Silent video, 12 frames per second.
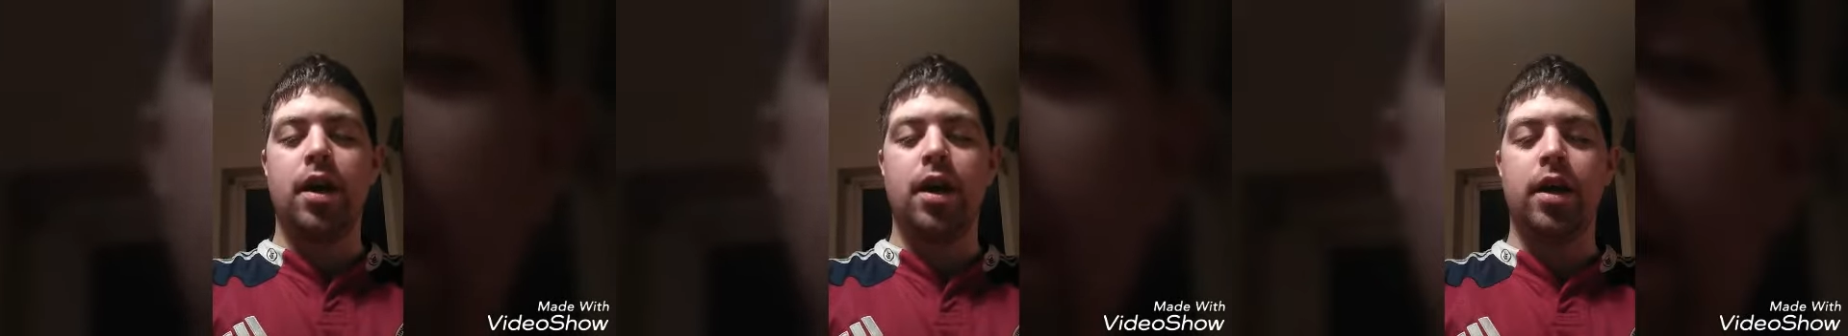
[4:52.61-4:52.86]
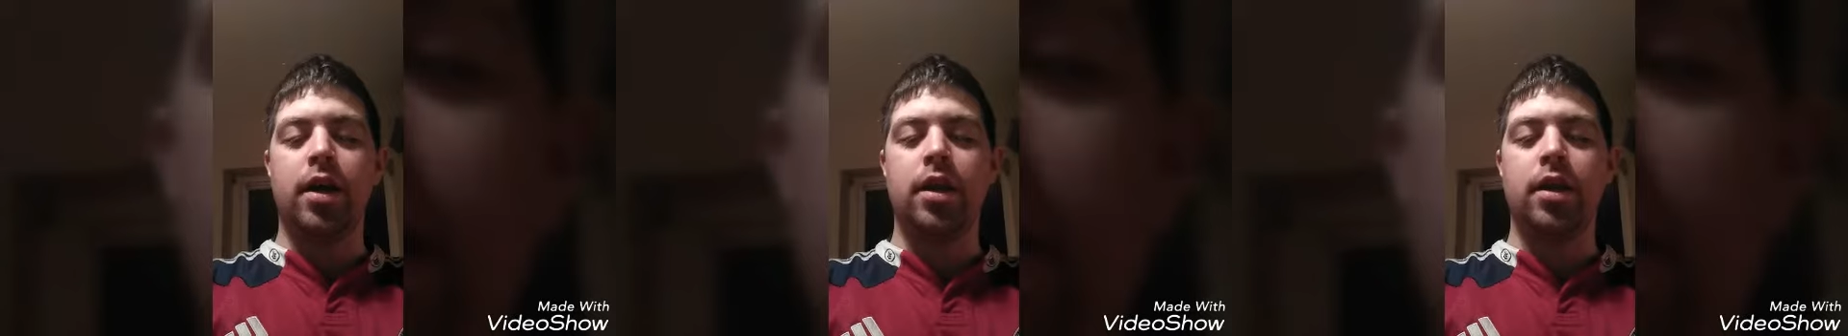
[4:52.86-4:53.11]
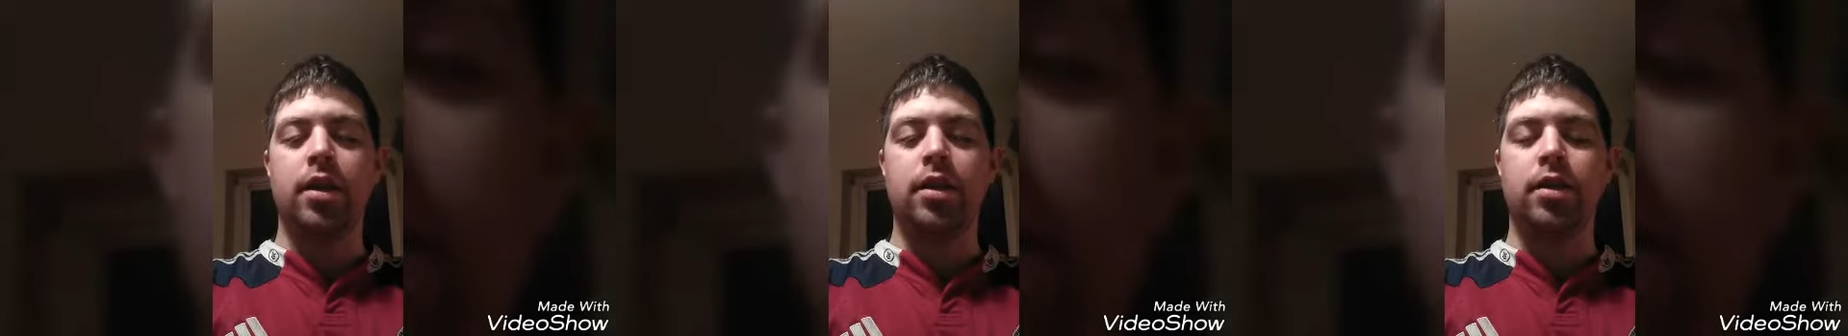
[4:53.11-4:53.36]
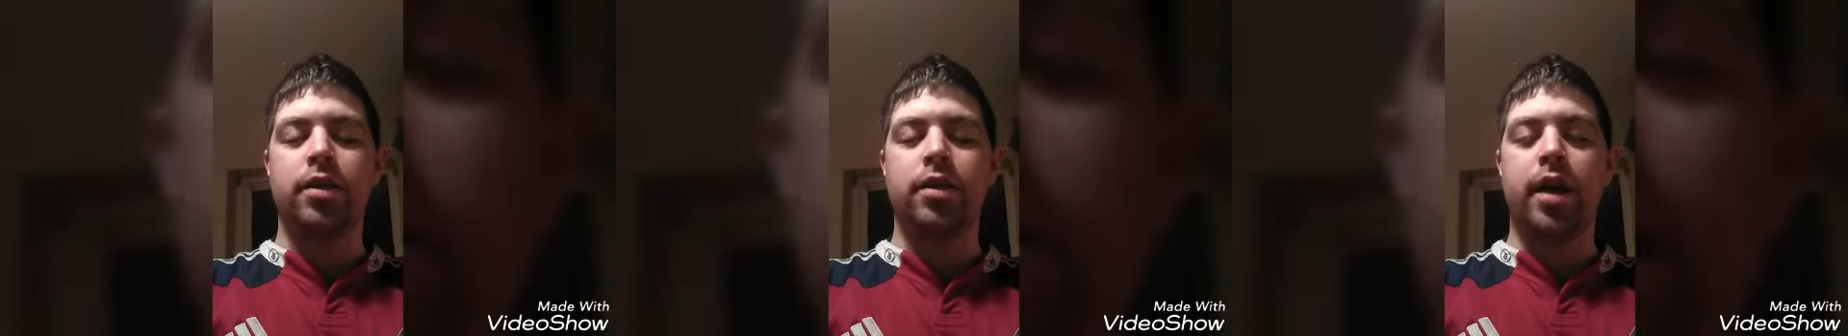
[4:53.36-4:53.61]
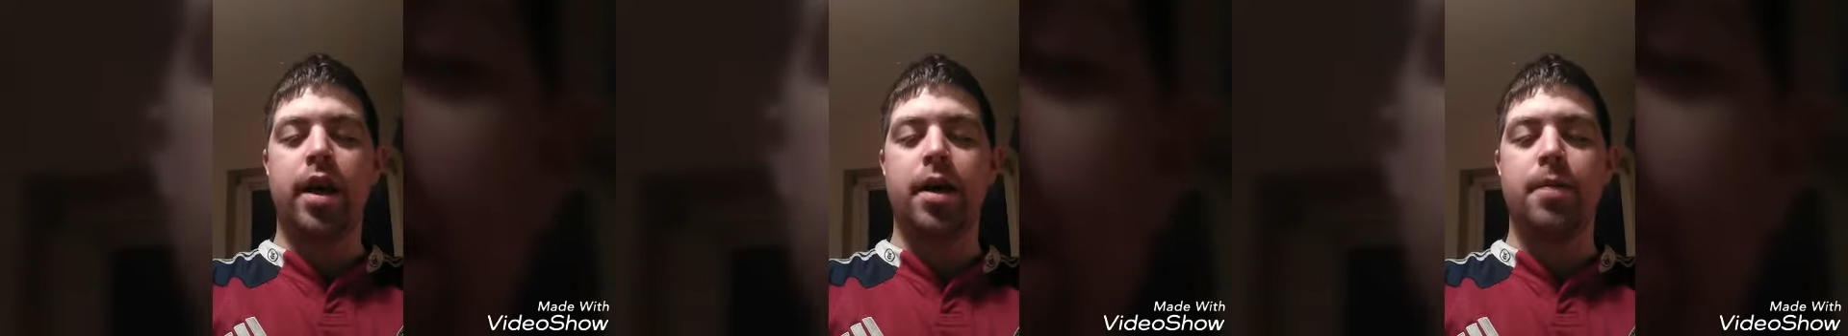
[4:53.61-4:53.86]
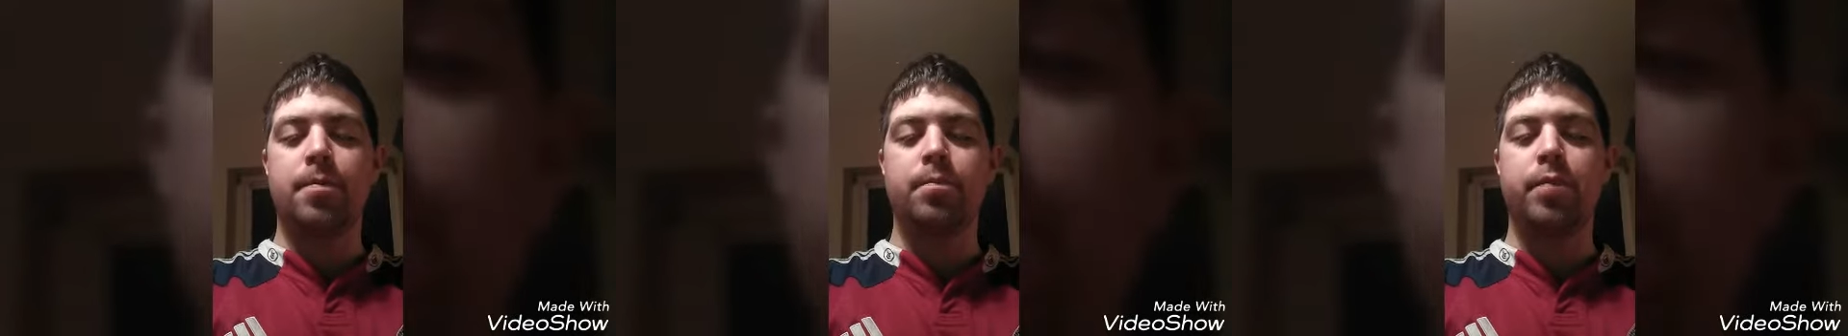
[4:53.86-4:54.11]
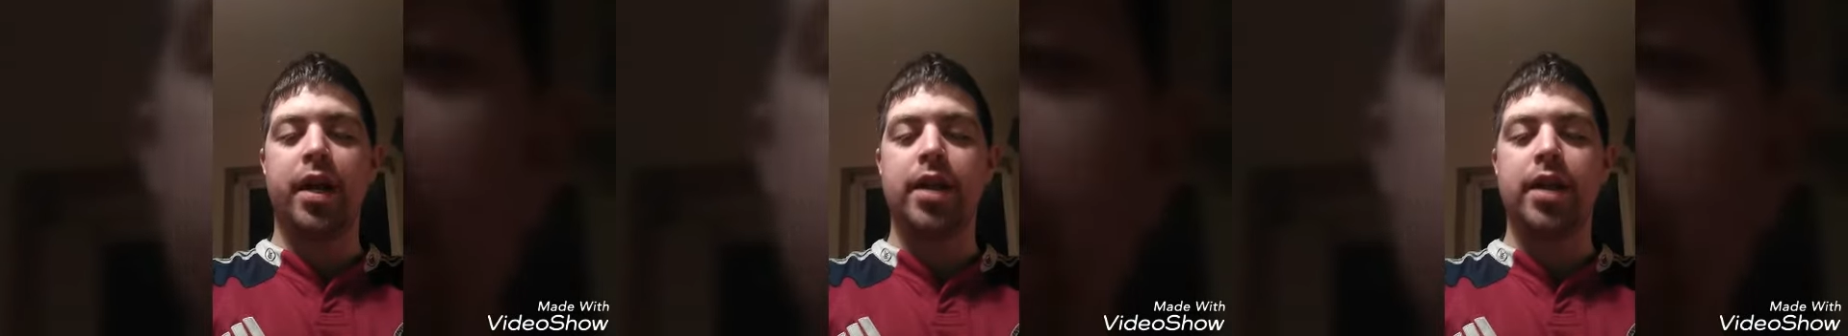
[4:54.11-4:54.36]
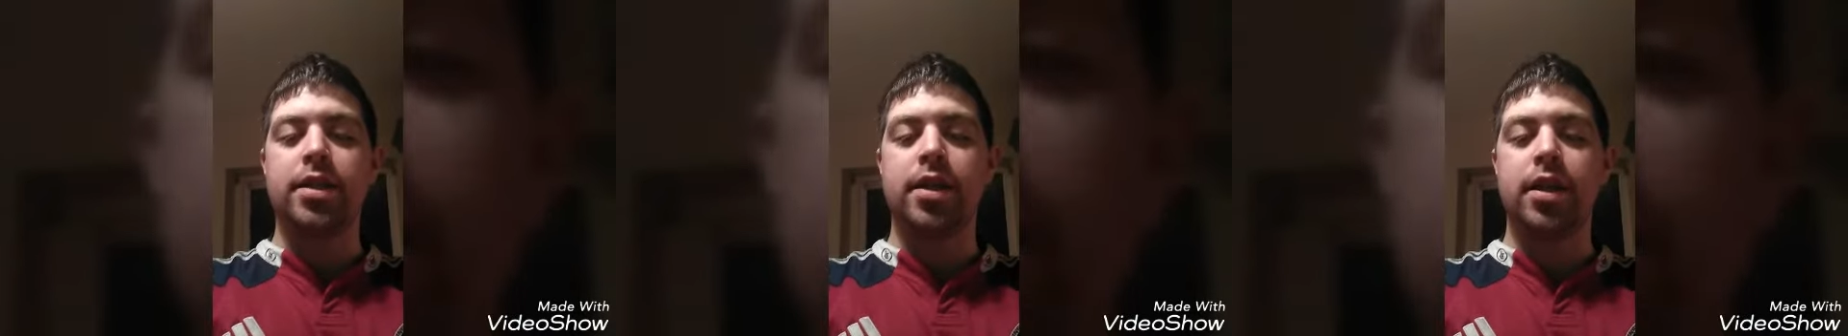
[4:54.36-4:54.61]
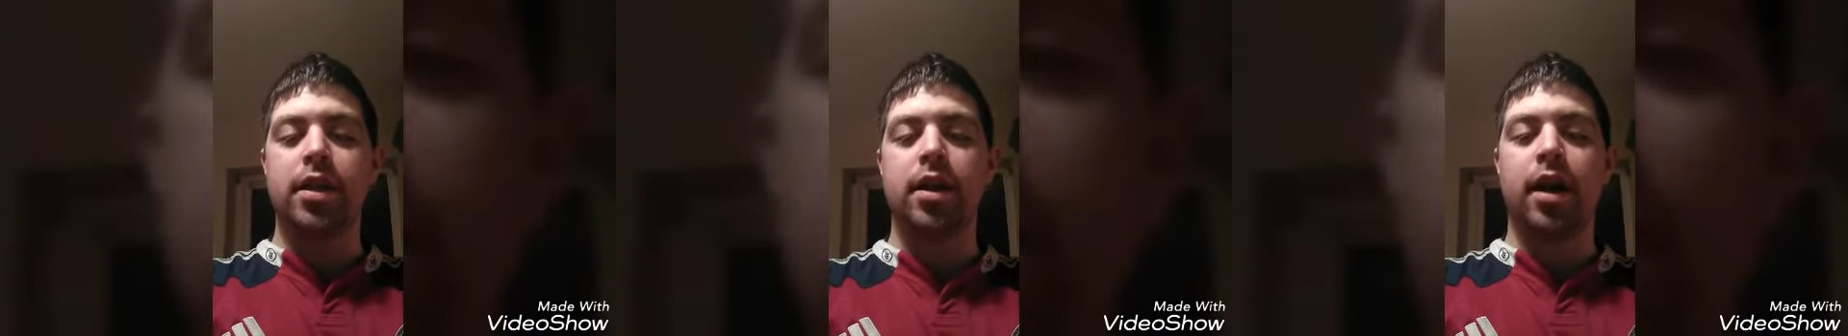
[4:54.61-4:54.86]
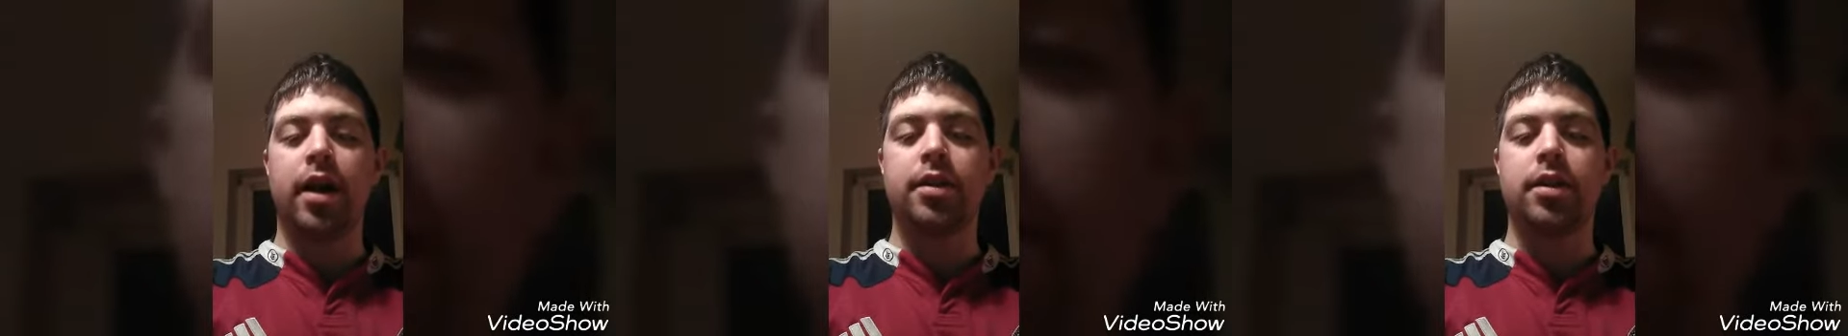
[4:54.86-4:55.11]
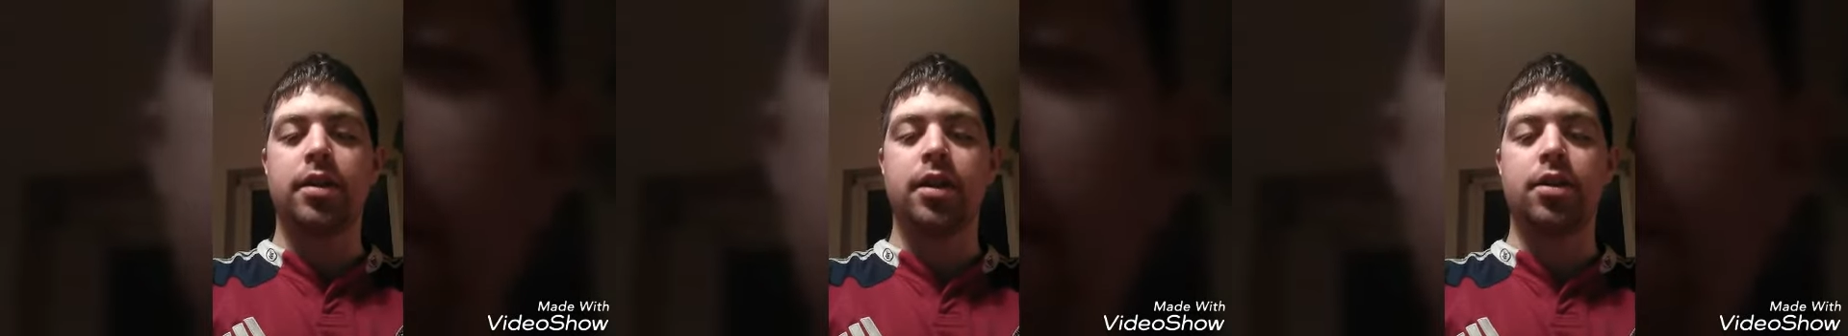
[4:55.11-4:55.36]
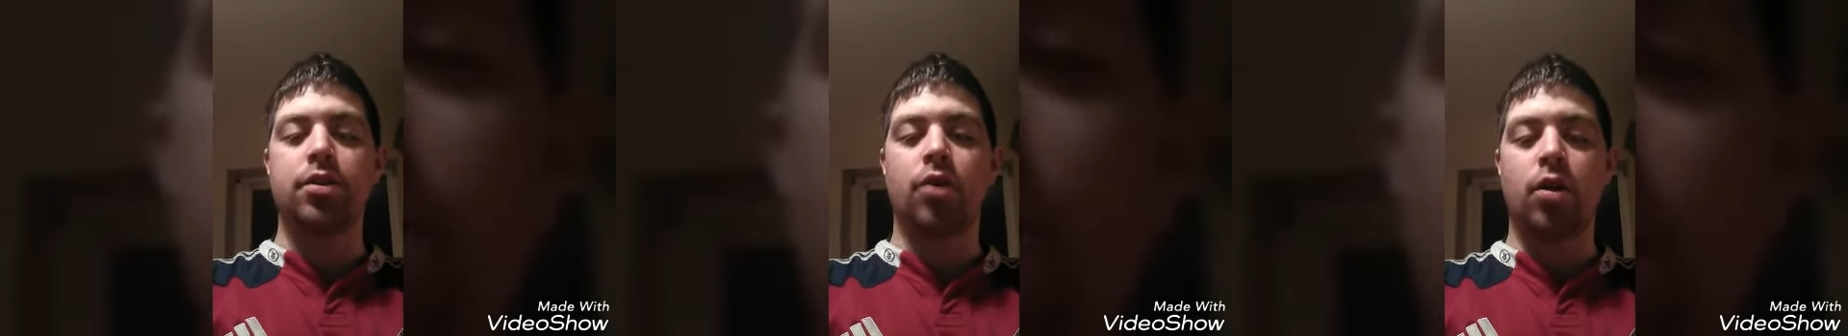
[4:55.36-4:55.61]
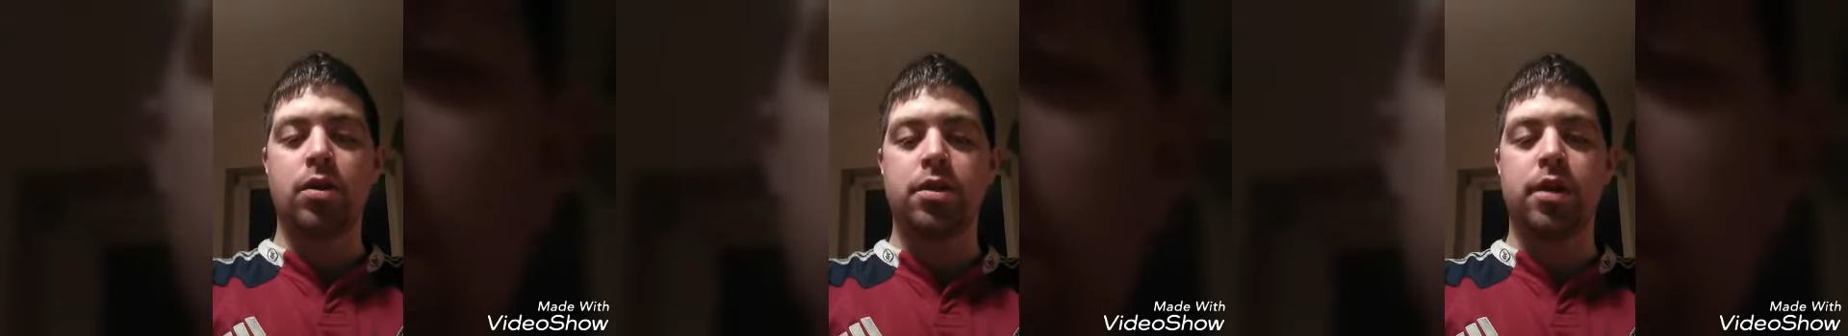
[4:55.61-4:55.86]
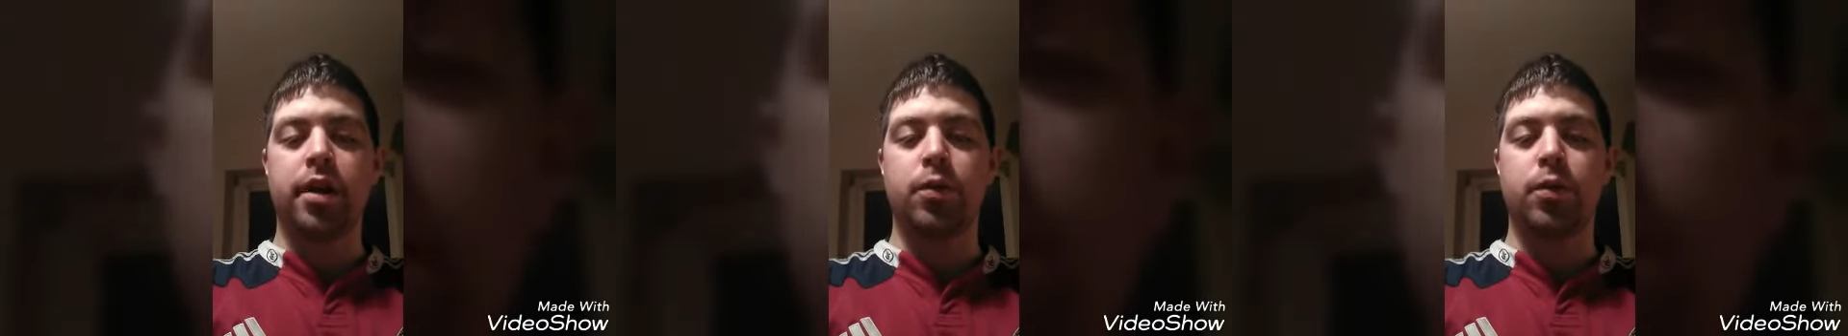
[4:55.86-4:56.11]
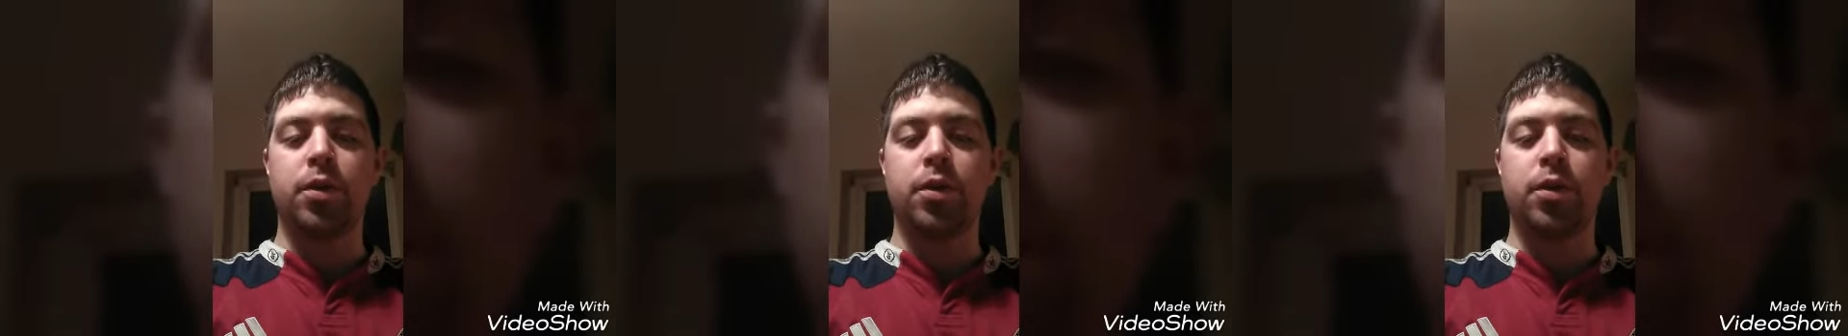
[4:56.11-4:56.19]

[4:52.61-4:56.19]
in Ballyseedy at the north side,